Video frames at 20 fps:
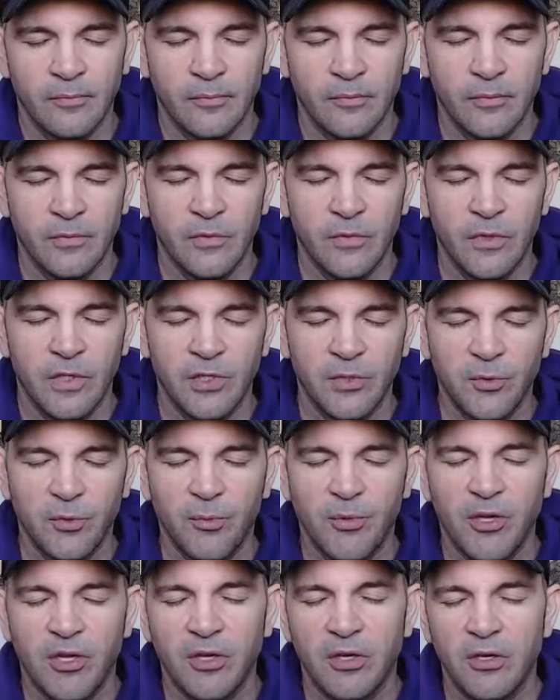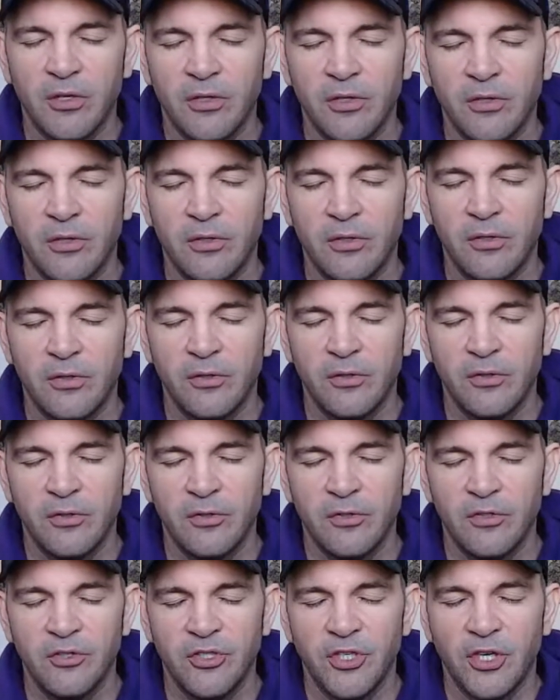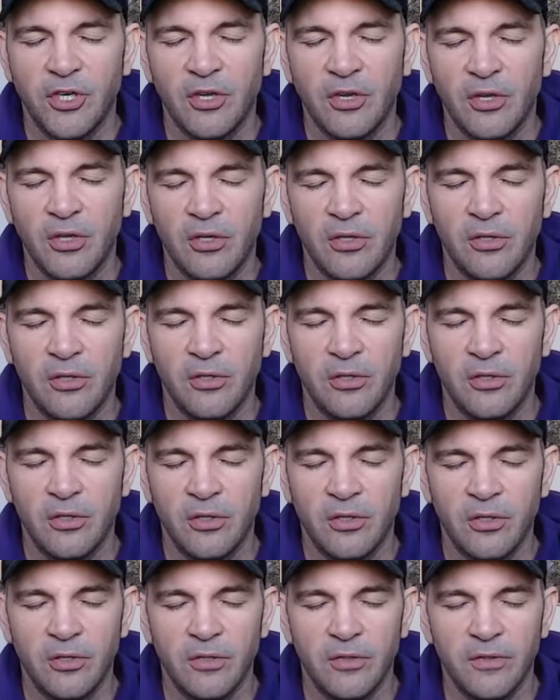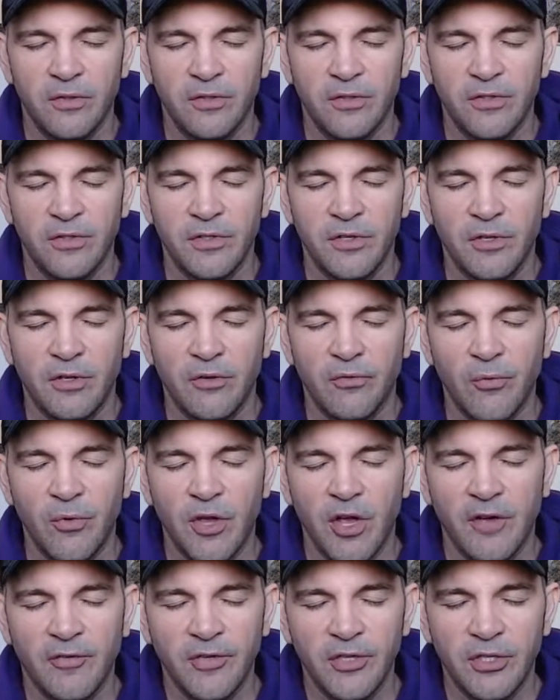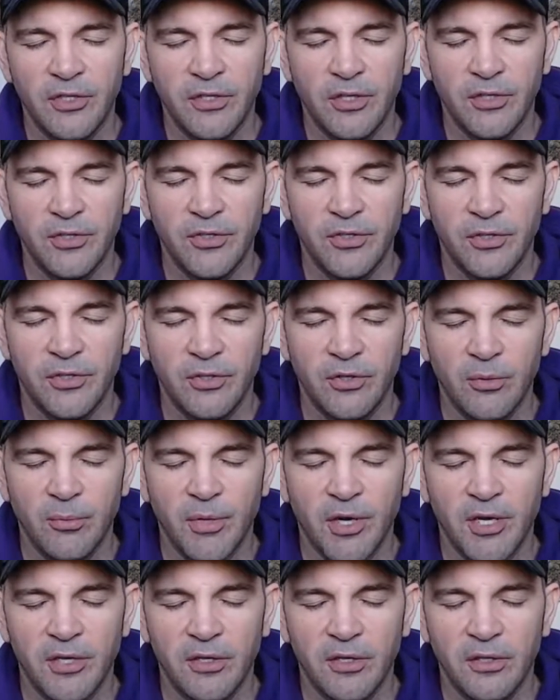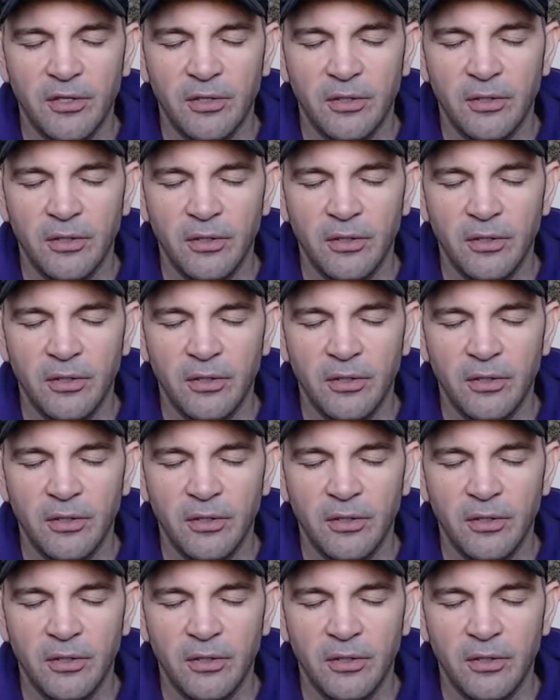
And as we begin, checking in and seeing if we have any tension in the body.